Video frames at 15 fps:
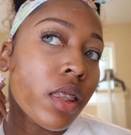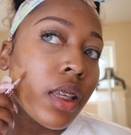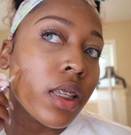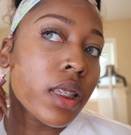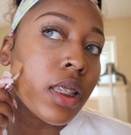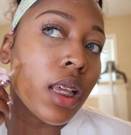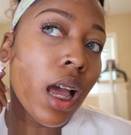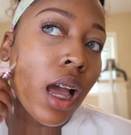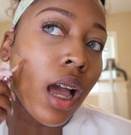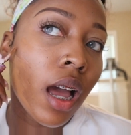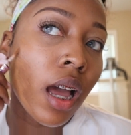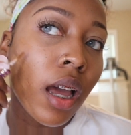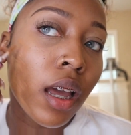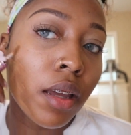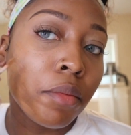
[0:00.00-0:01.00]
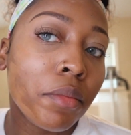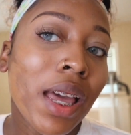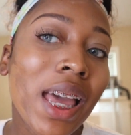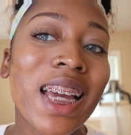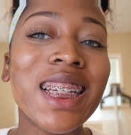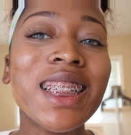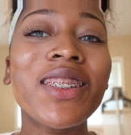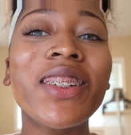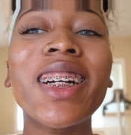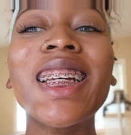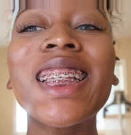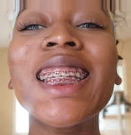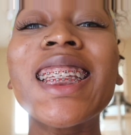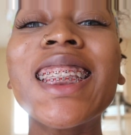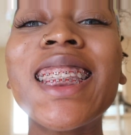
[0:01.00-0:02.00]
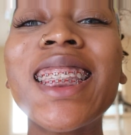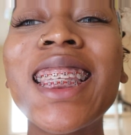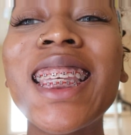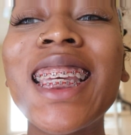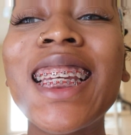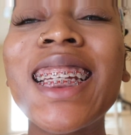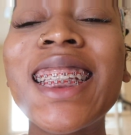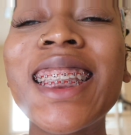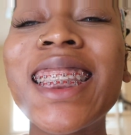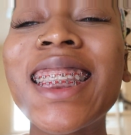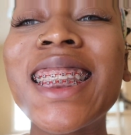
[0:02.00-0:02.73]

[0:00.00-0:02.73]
This time, as you guys can see,